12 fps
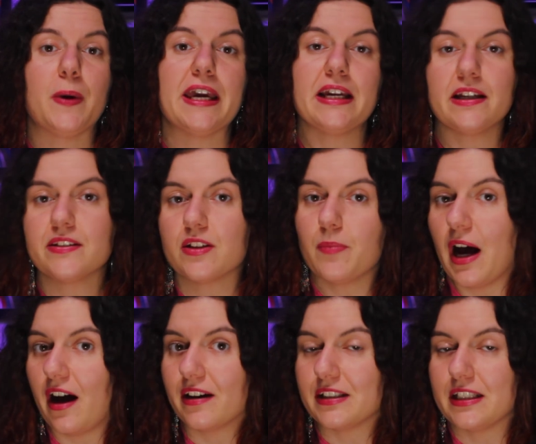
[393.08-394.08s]
pink is a
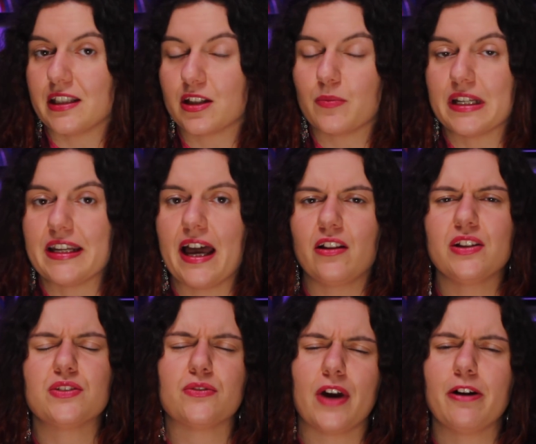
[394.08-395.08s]
party, then Mattel
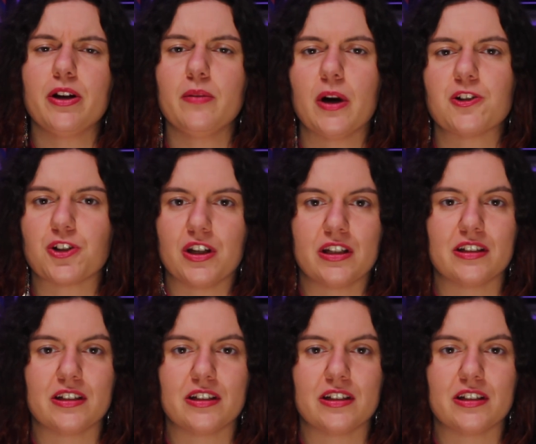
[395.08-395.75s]
is very much in